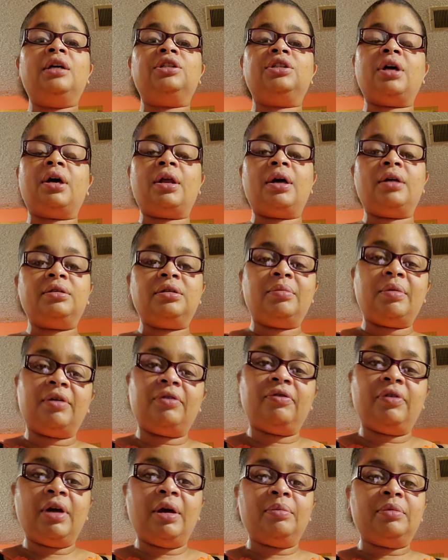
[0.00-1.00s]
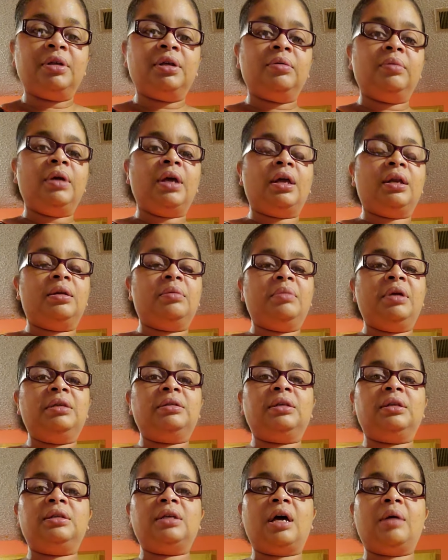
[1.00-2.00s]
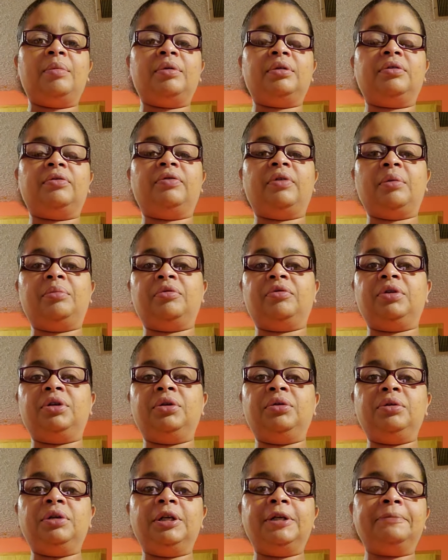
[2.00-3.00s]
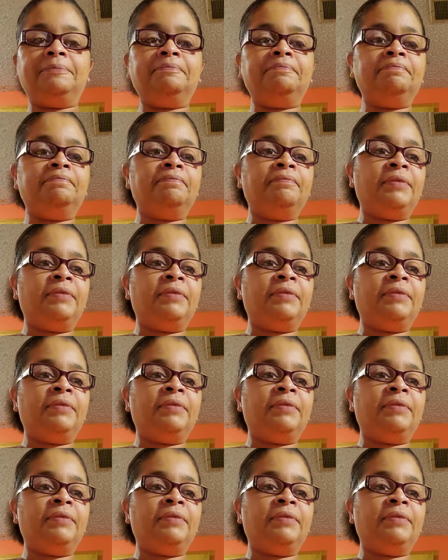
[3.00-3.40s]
Shout out to my family. We had an amazing time at the family reunion.